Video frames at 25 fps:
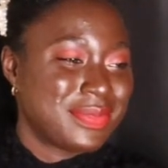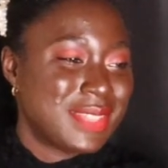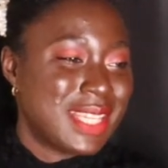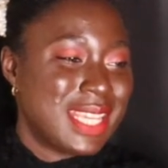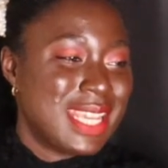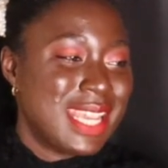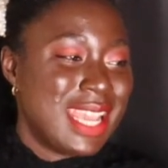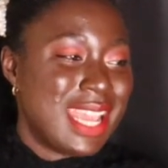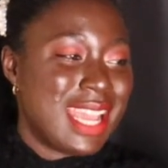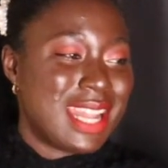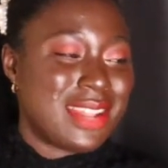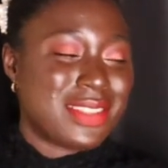
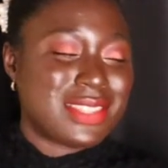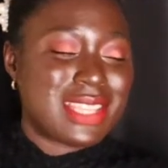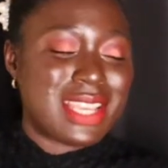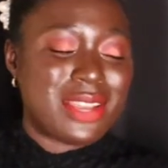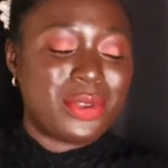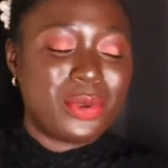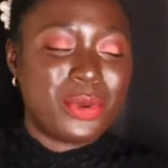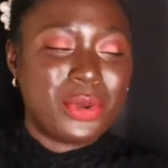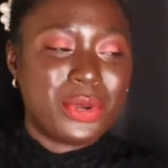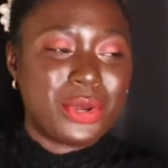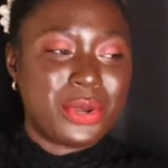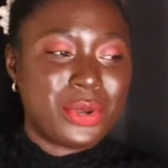And I was like,
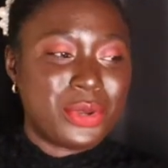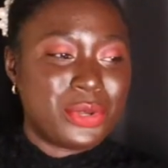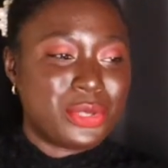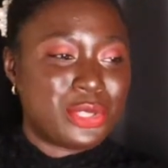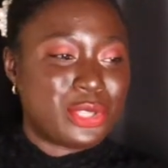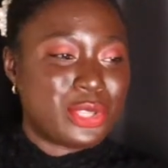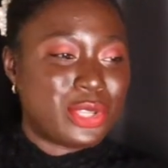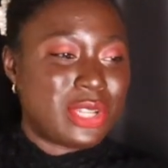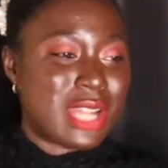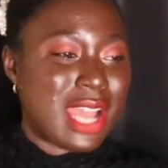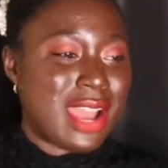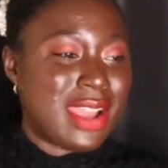oh,
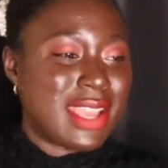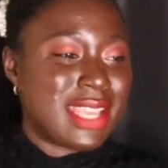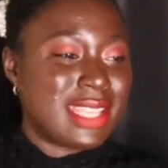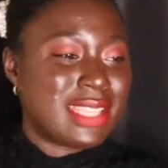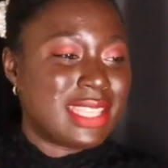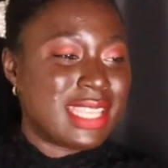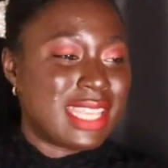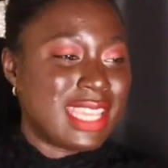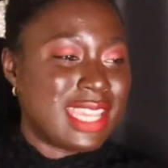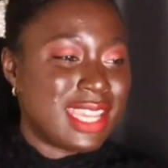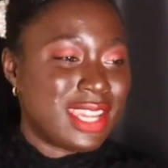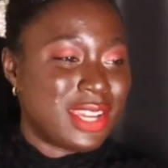so now he's
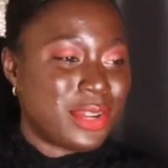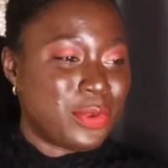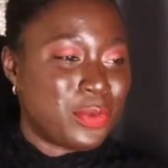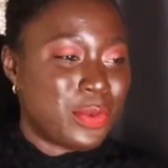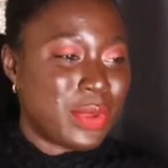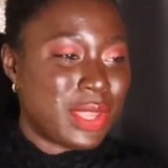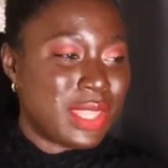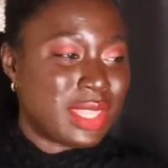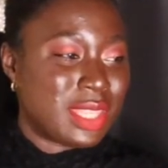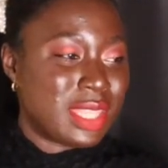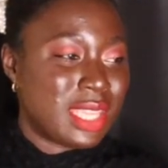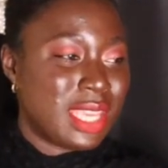here
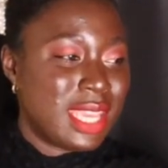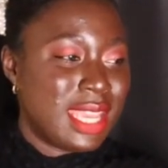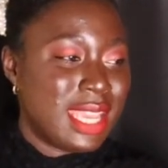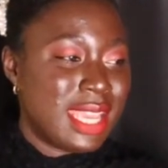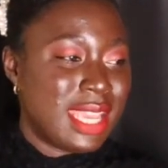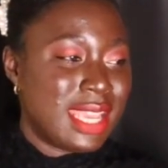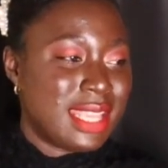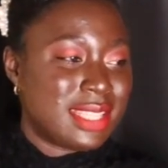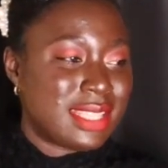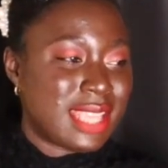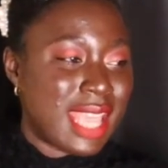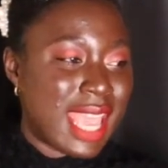with
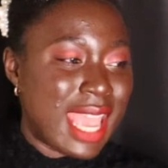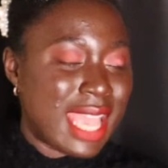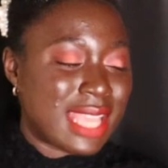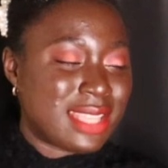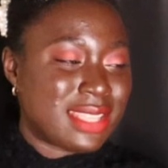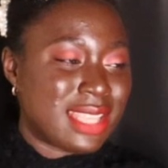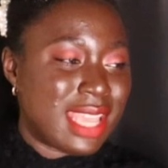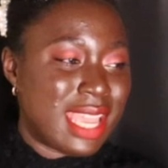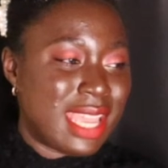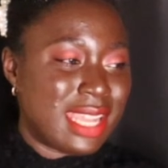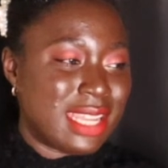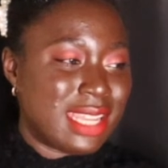his ex
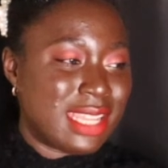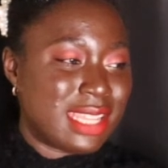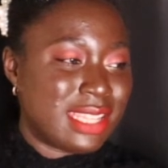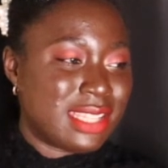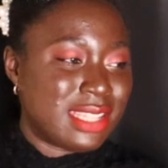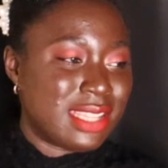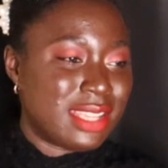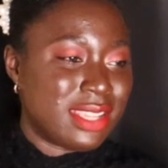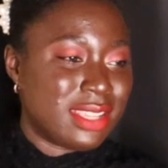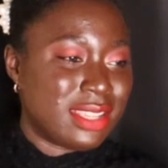and his